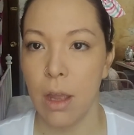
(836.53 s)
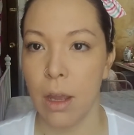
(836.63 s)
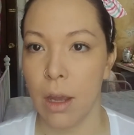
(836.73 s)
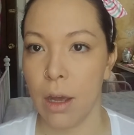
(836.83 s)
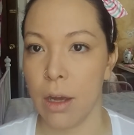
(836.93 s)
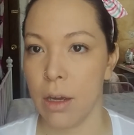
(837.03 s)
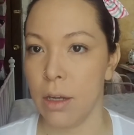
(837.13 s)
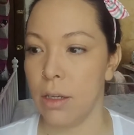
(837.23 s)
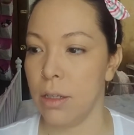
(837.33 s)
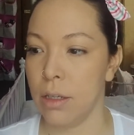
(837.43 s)

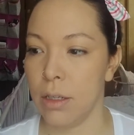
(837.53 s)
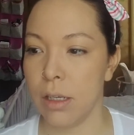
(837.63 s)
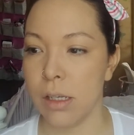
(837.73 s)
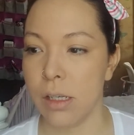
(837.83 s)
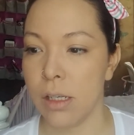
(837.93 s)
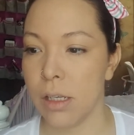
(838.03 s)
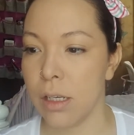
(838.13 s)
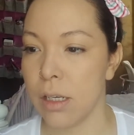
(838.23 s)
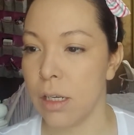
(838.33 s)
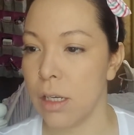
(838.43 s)

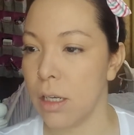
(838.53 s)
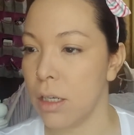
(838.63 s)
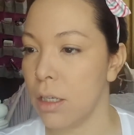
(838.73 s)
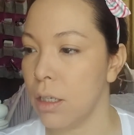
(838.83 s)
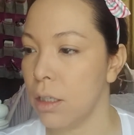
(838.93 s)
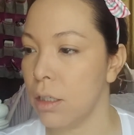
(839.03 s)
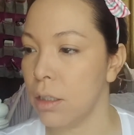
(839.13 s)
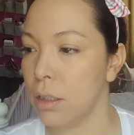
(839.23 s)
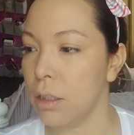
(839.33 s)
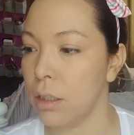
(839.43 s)
And
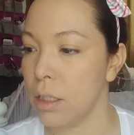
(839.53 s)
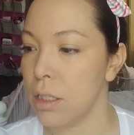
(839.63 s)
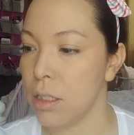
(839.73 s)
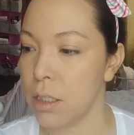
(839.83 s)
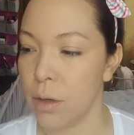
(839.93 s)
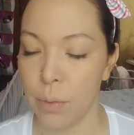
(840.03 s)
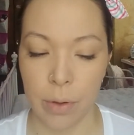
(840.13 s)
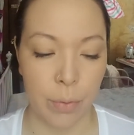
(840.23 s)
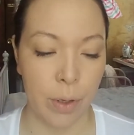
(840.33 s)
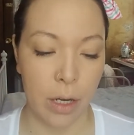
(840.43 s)
let's see,
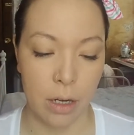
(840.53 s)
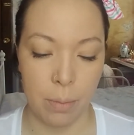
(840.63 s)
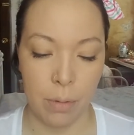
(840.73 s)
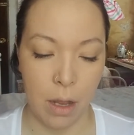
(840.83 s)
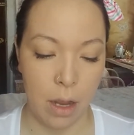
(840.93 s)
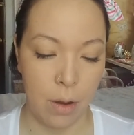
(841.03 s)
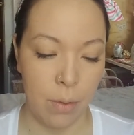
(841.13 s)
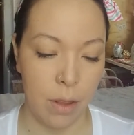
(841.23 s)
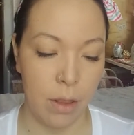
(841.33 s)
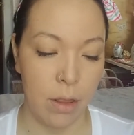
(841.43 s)
what are we gonna apply it with?